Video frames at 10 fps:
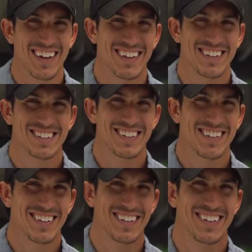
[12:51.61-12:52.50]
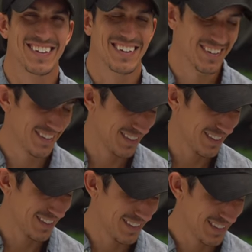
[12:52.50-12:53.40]

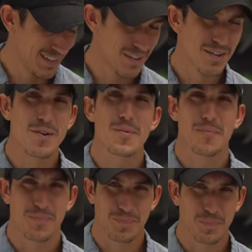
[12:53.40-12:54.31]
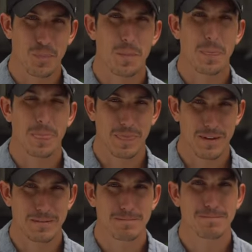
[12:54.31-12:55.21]

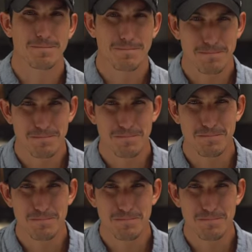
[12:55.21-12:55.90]
(not speaking)